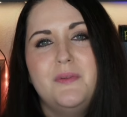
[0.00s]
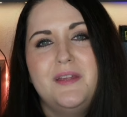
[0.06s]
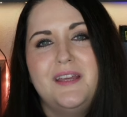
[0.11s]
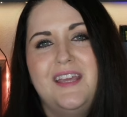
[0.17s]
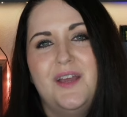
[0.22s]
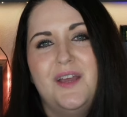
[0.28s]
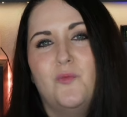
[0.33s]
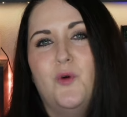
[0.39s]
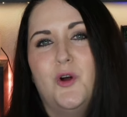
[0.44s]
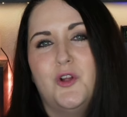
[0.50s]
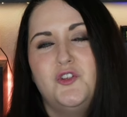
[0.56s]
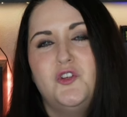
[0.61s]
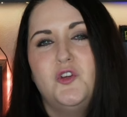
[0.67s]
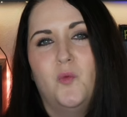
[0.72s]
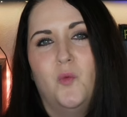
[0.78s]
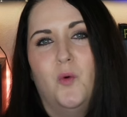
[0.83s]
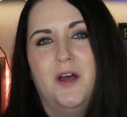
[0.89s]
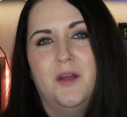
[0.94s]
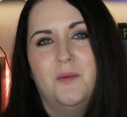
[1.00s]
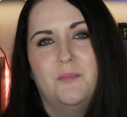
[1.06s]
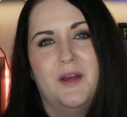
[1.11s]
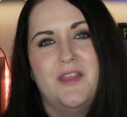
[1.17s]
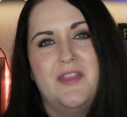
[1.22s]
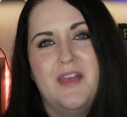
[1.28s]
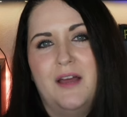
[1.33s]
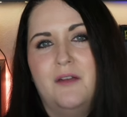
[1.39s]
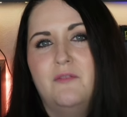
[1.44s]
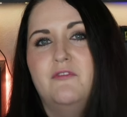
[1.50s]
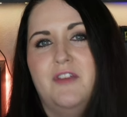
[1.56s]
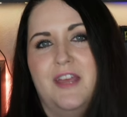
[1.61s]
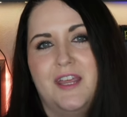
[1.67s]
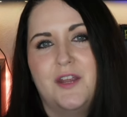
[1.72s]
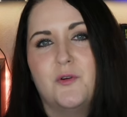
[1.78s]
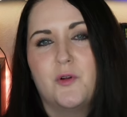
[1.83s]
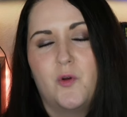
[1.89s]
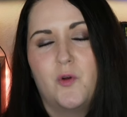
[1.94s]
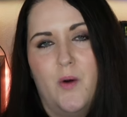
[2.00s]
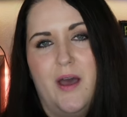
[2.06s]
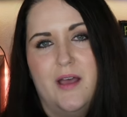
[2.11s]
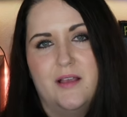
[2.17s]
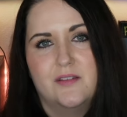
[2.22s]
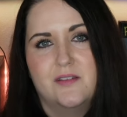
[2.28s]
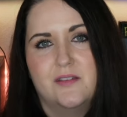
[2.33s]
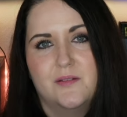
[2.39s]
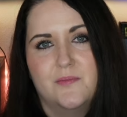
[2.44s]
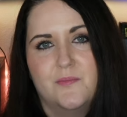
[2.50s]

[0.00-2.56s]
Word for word: get what you want by that vague request.